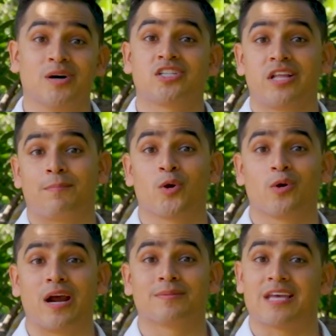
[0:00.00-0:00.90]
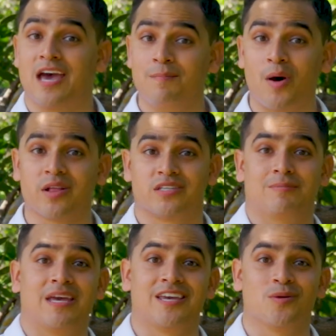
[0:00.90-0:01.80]
much like programs and
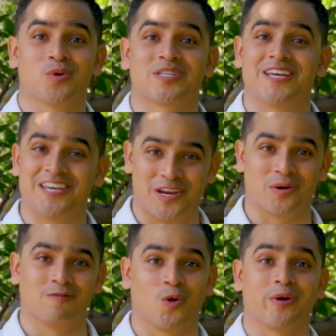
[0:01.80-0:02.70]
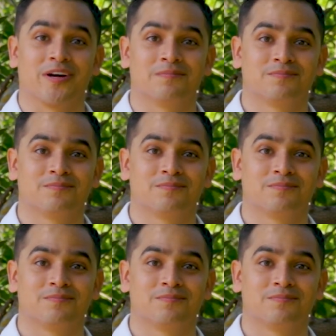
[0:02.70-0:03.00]
policymaking we're seeing here in Florida.